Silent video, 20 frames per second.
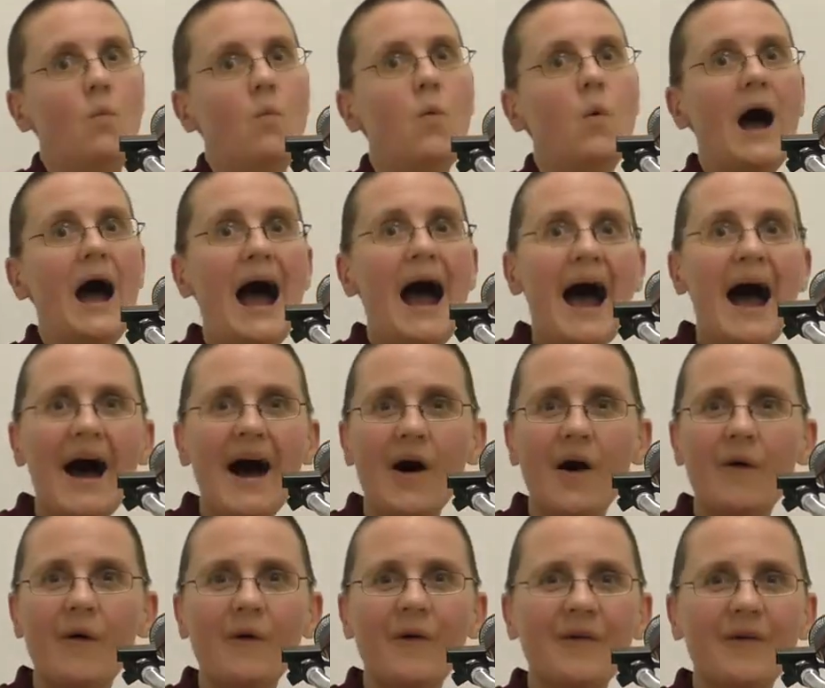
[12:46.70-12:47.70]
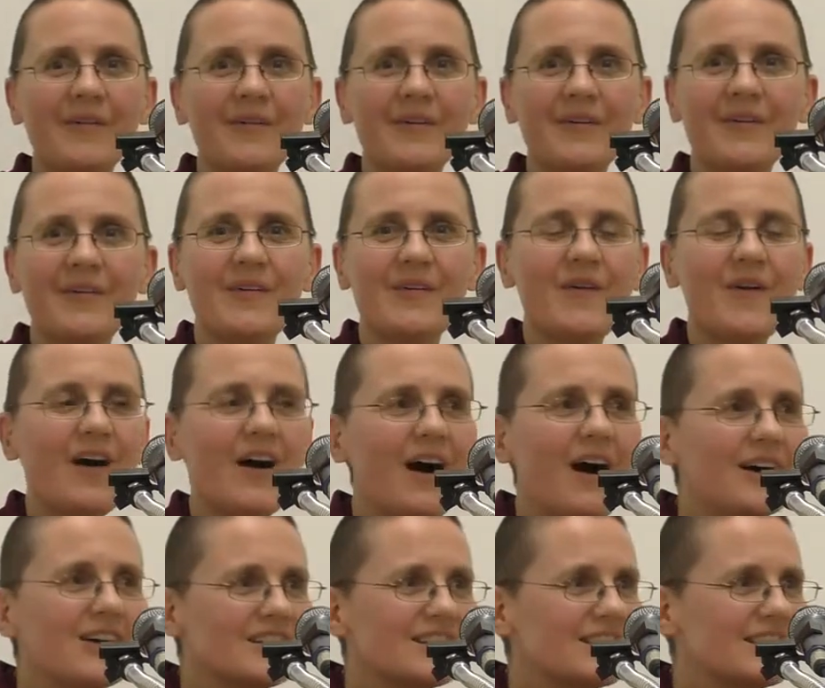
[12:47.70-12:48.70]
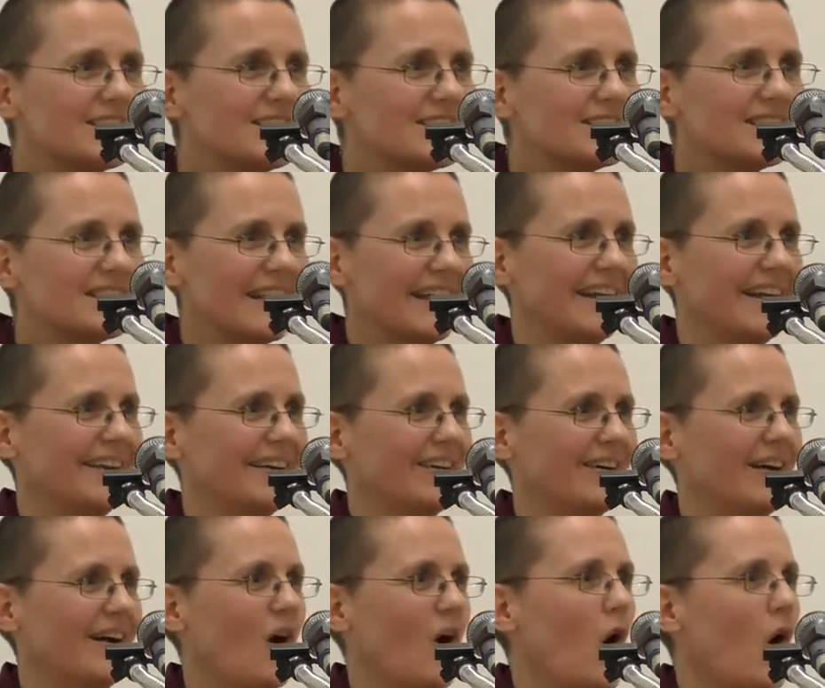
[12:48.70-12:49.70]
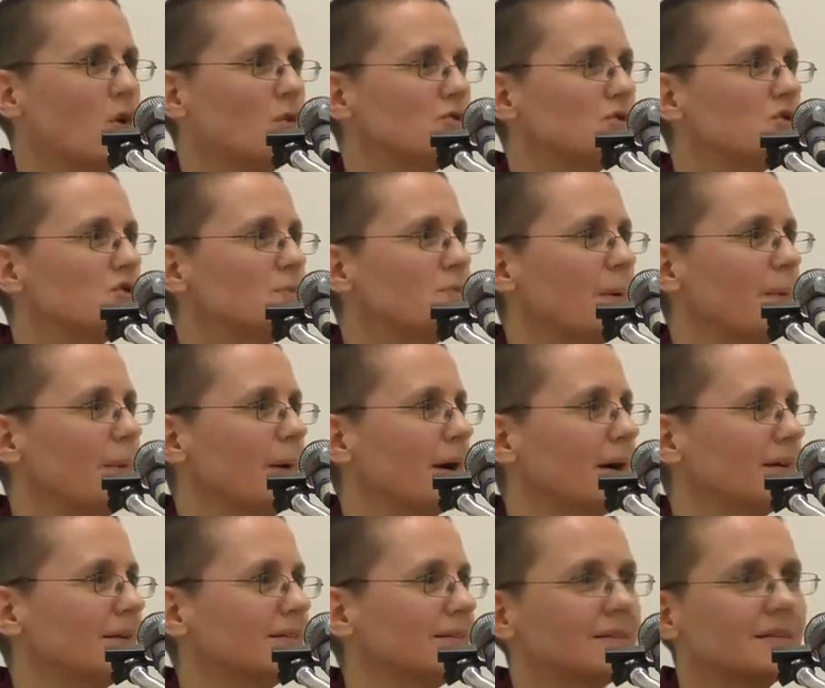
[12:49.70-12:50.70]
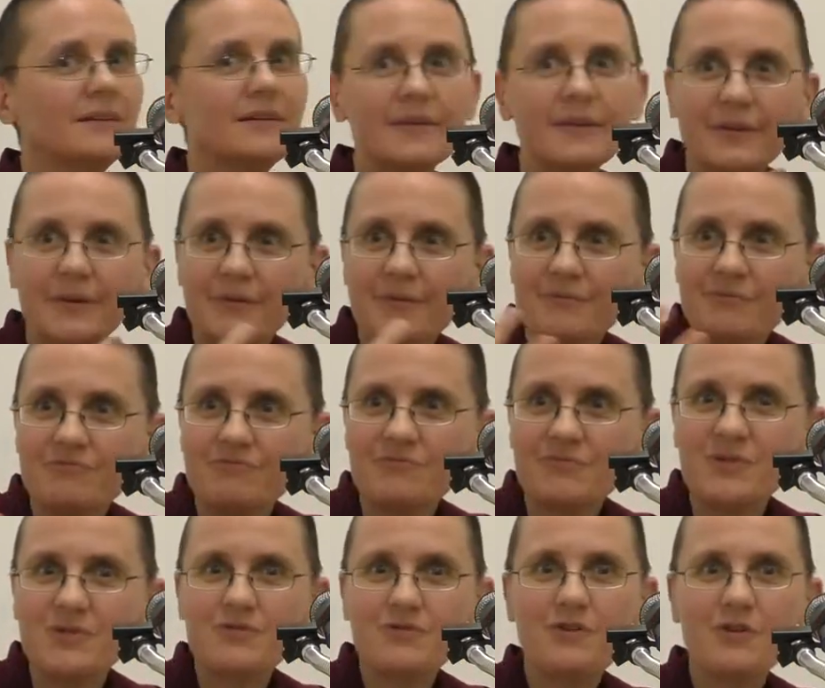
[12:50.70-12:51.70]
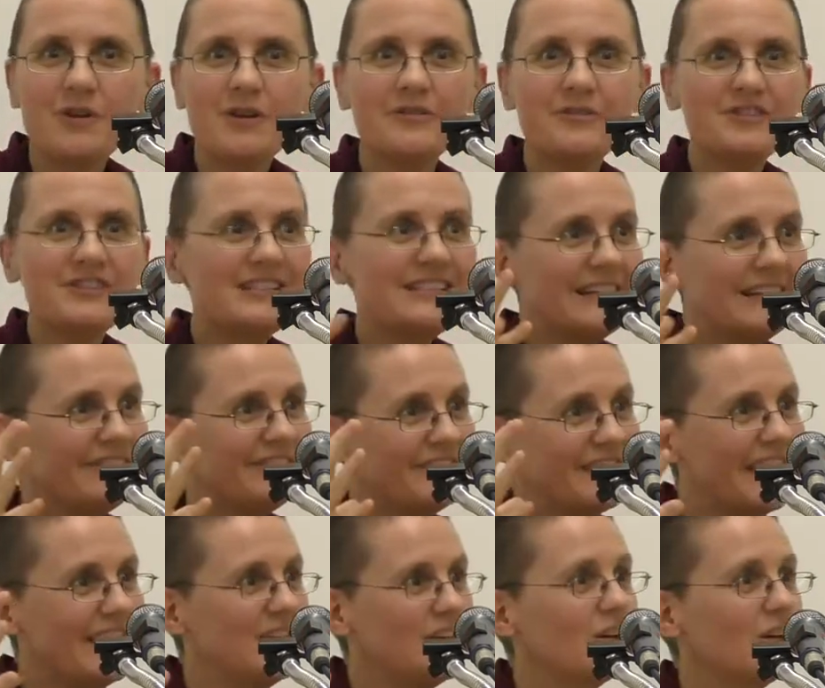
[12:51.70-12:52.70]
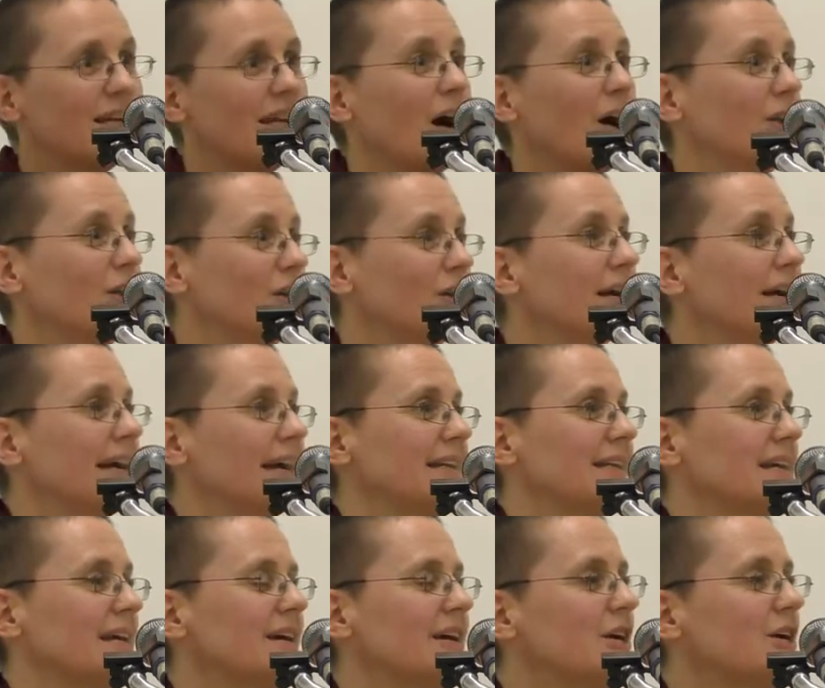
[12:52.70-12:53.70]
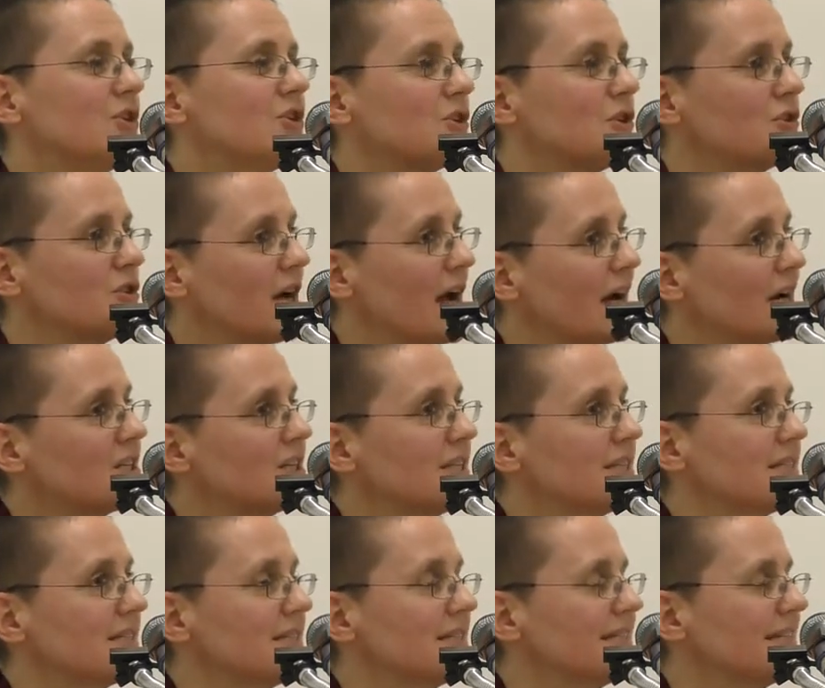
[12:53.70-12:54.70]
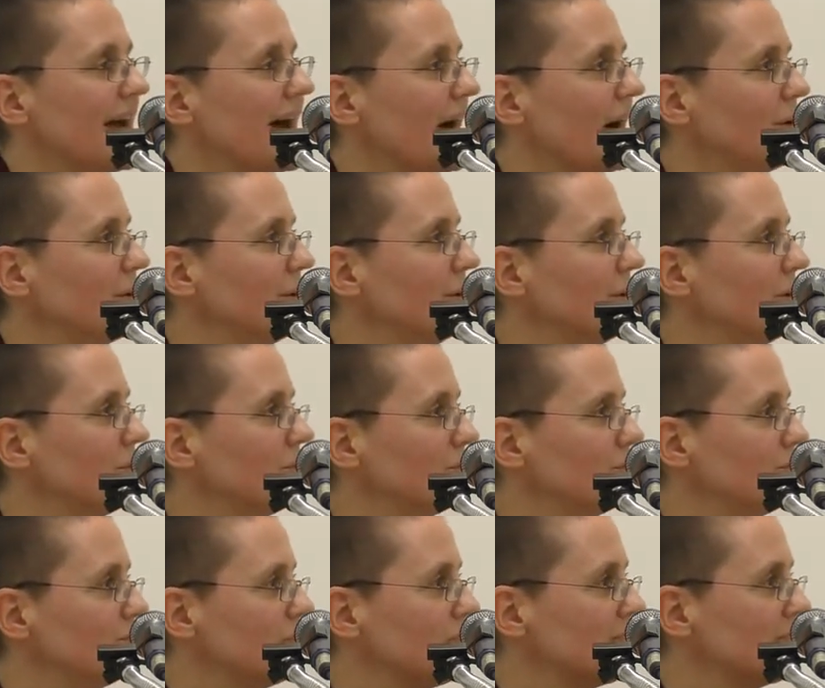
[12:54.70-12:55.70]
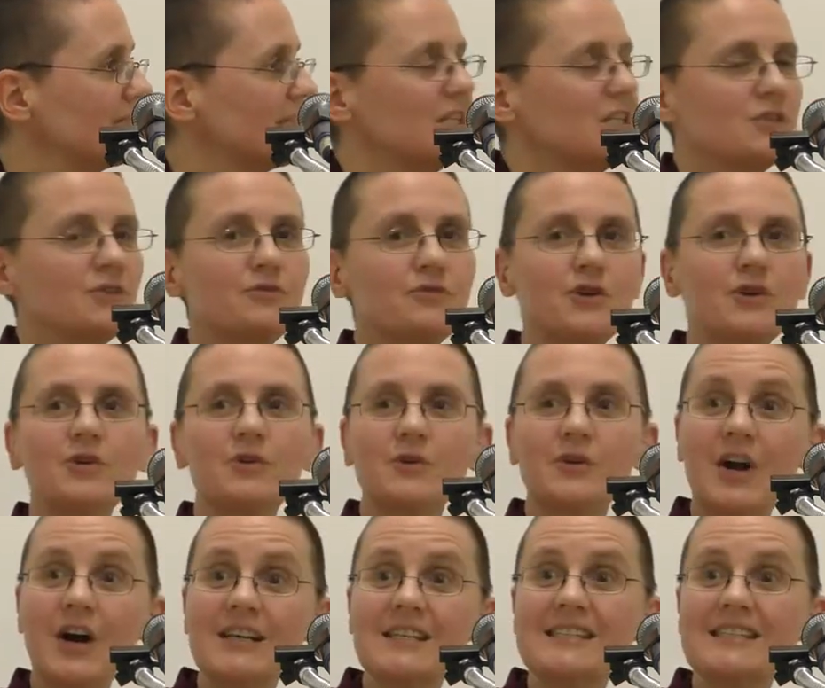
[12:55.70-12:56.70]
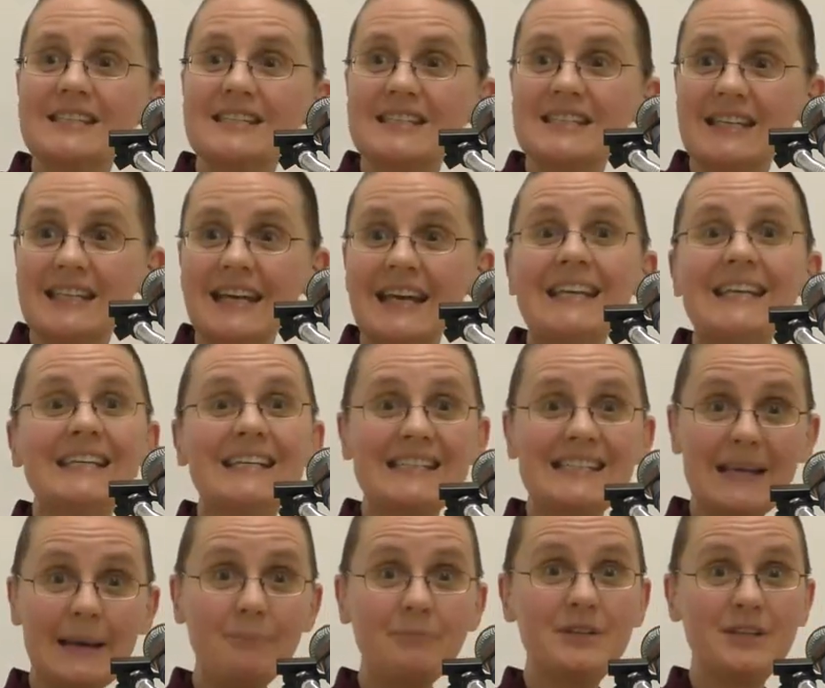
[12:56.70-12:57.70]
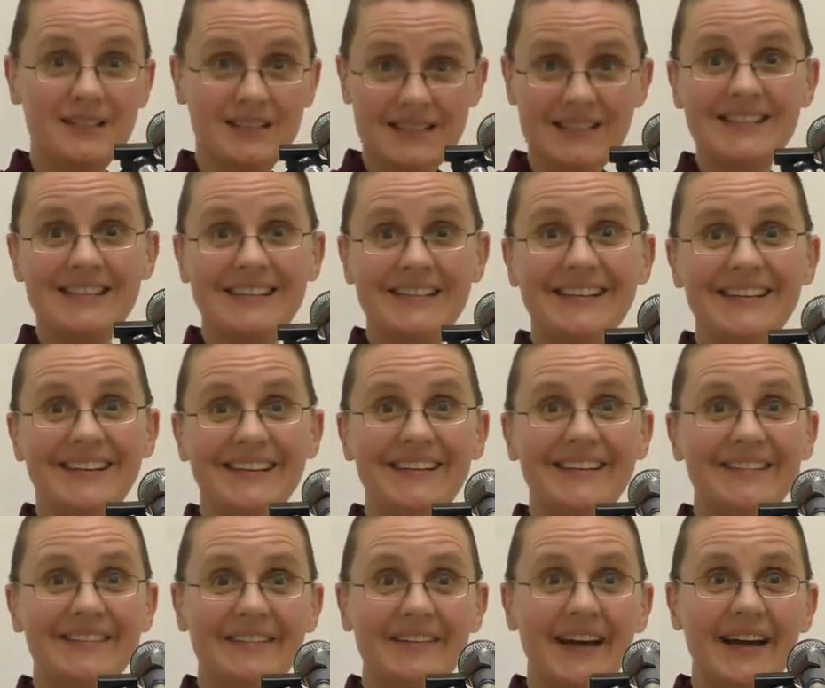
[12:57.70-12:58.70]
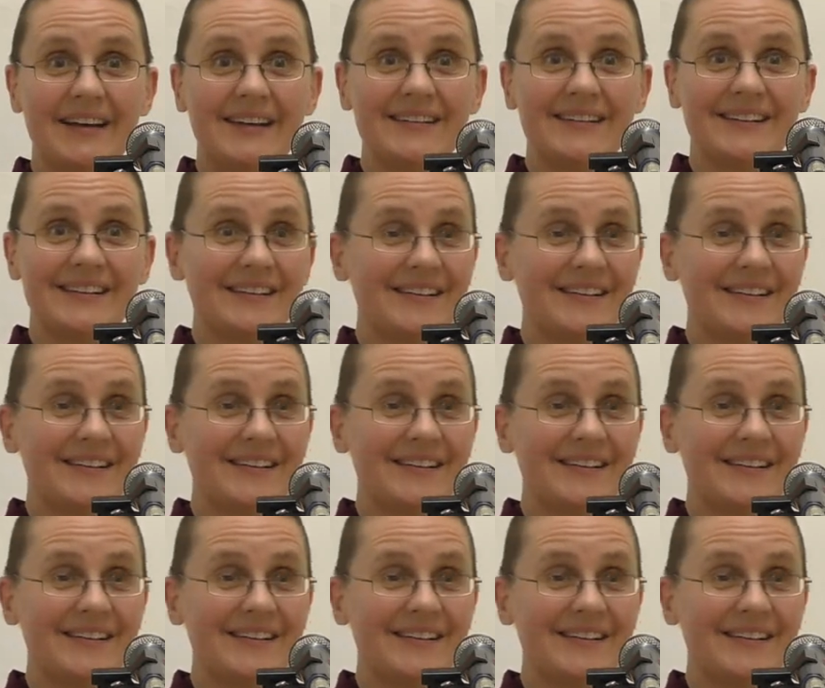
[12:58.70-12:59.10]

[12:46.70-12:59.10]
wow, gosh, this is like a whole supermarket full of stuff that you can now look at. So to actually sit down with a sense of curiosity and acceptance, right,